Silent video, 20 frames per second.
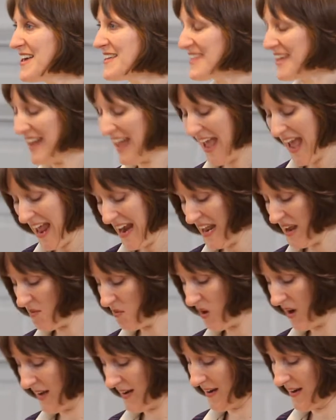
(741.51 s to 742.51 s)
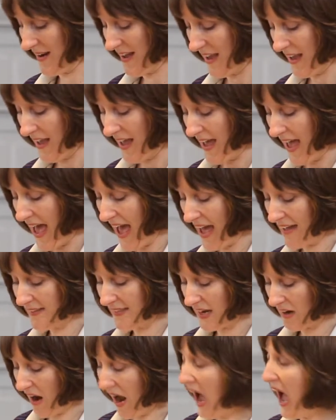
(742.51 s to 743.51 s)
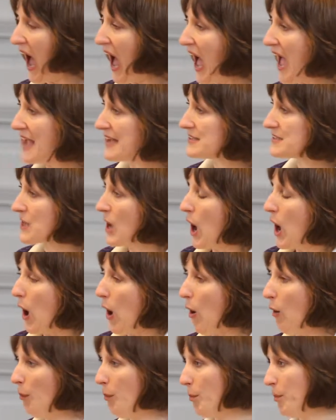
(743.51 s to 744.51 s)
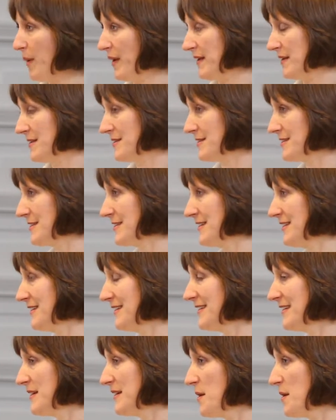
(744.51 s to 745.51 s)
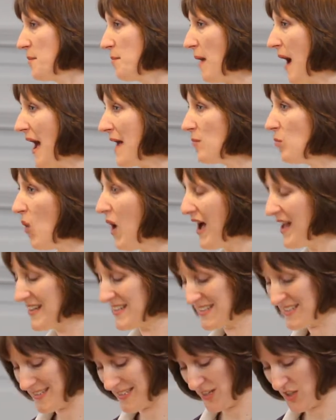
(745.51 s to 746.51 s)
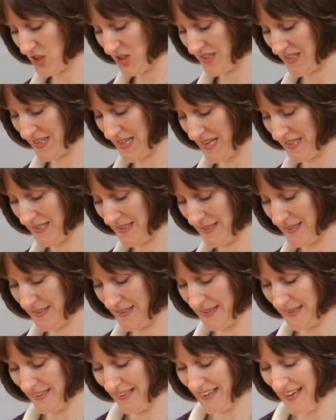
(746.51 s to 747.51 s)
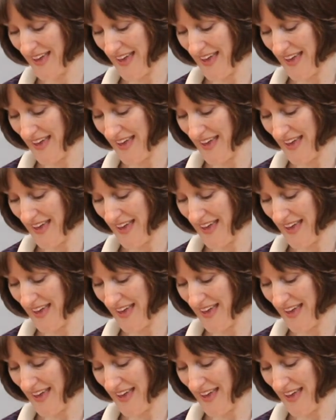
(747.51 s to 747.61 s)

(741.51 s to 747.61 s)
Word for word: that anyone had their eyes opened by one such as this.